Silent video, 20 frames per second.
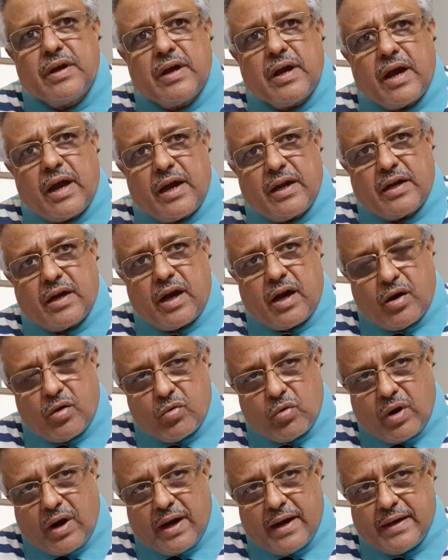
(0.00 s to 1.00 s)
and
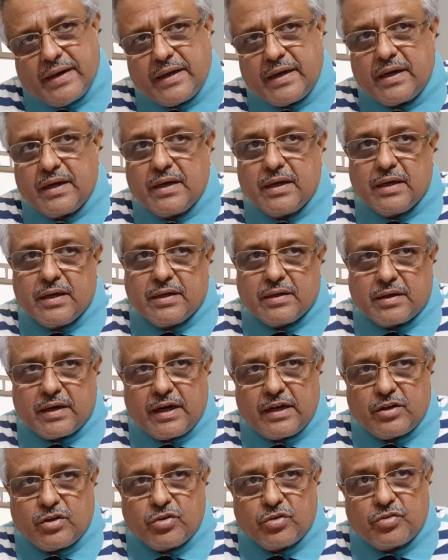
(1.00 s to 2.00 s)
how I
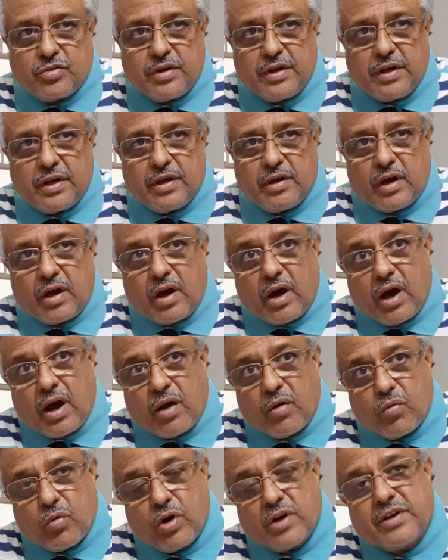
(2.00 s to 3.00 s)
tried to see
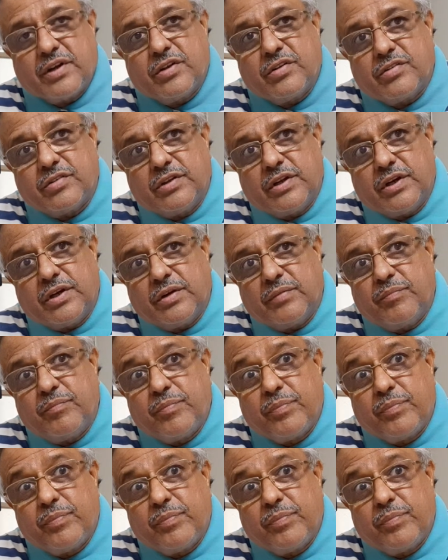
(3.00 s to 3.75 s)
what is the